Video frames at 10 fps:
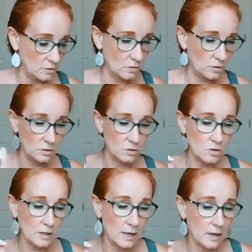you can
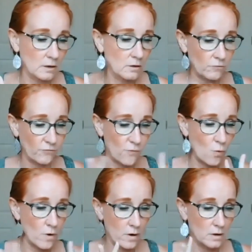look at
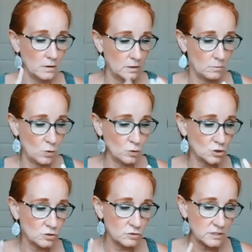for
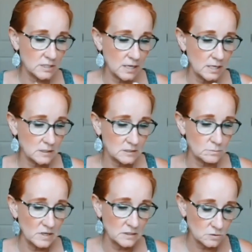emotional
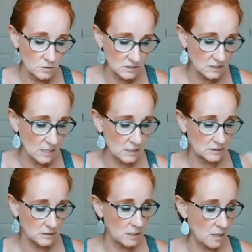states, mental
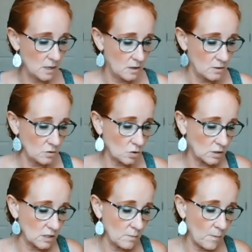states,
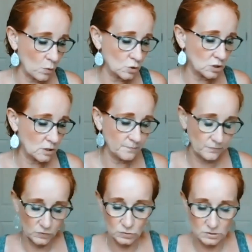look at the
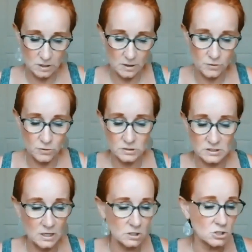emotion. There's other
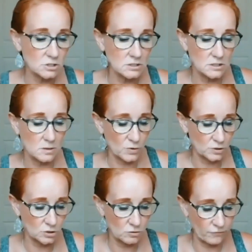sections in the
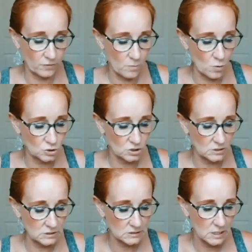book too for
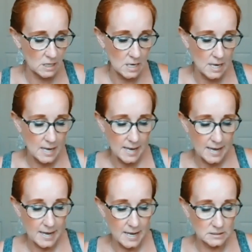emotions
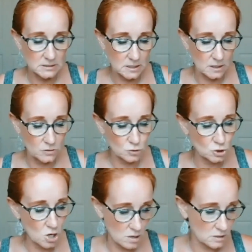and other
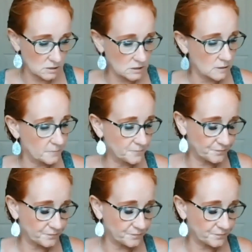charts.